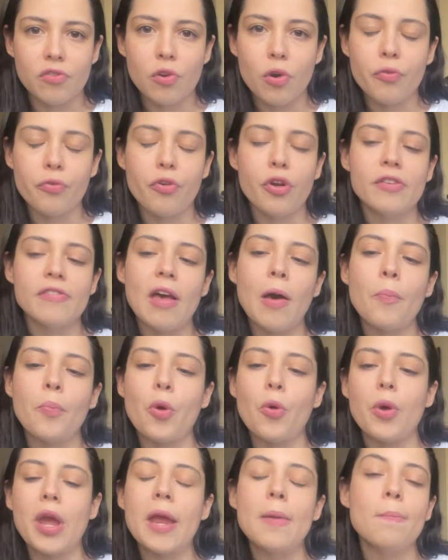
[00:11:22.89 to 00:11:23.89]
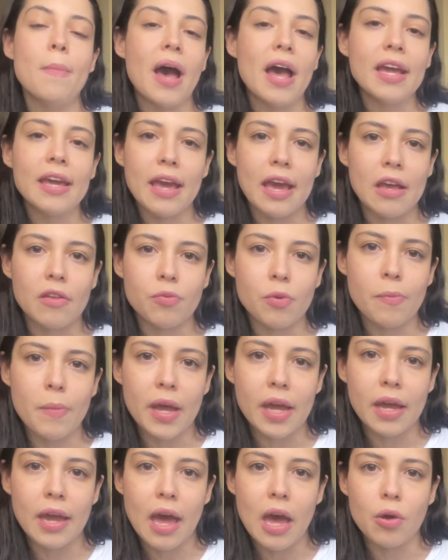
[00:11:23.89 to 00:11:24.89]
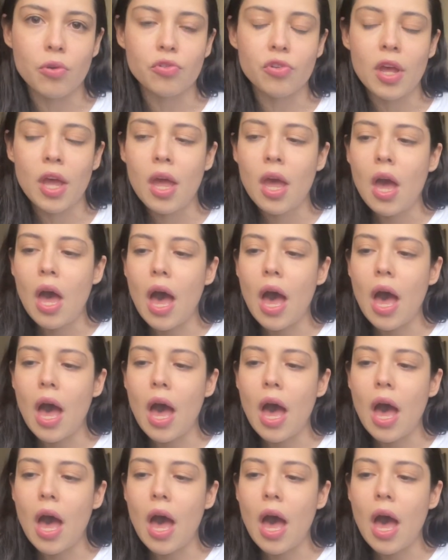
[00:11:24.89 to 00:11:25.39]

So for example, in my case with my account,